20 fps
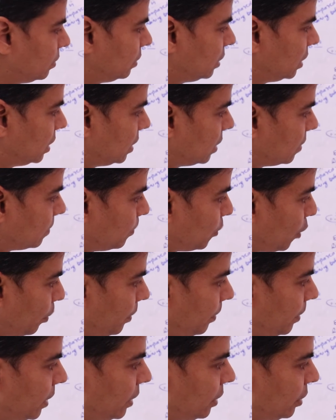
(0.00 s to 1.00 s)
their
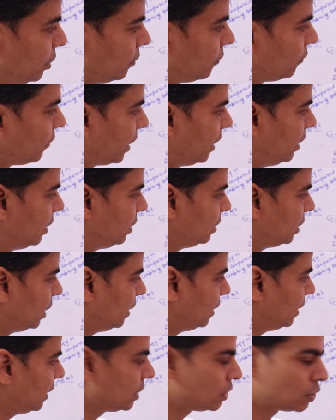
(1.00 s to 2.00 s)
probability of finding
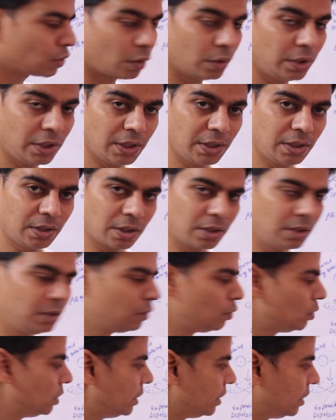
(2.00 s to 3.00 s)
the electron in
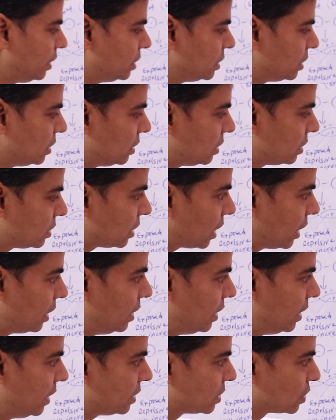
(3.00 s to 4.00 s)
internuclear region is psi
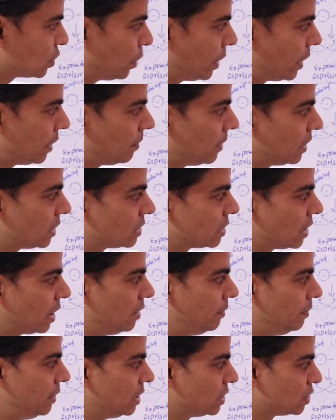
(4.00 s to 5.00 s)
a square plus
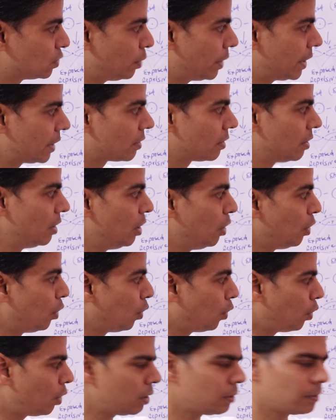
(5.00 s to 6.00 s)
psi b square,
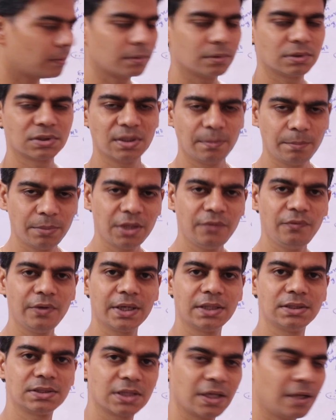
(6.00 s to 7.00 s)
or simply we
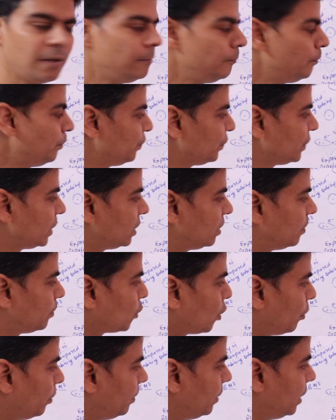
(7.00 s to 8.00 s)
can say that the
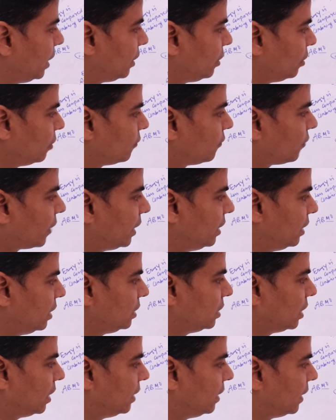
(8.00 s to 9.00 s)
probability of
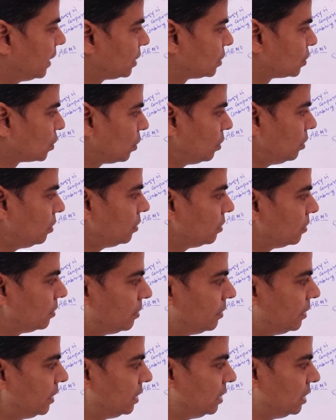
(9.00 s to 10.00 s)
finding the electron
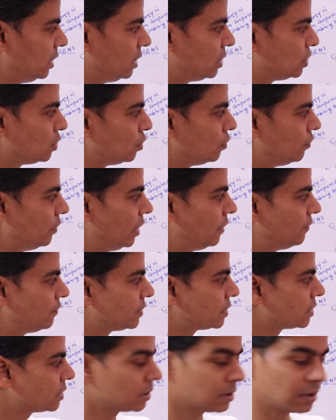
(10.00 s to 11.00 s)
in these two
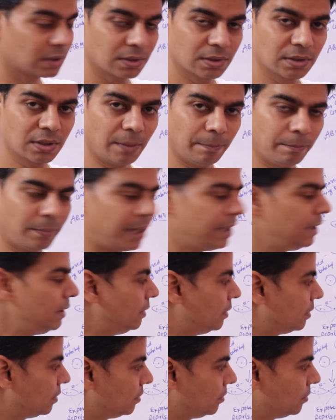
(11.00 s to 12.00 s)
waves
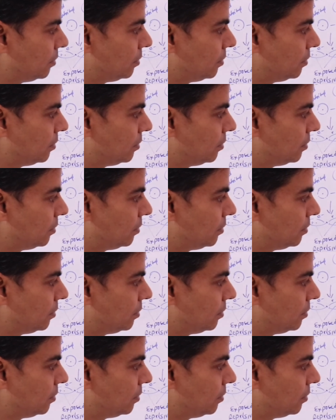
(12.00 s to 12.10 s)
combinedly